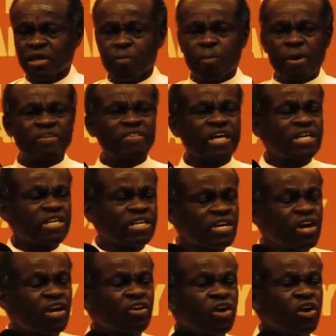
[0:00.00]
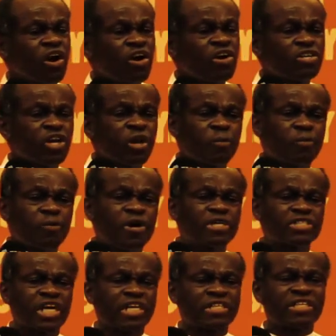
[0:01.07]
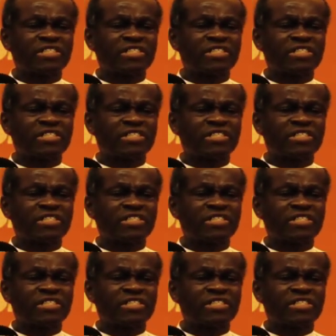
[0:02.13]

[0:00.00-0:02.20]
But the neo-colonial project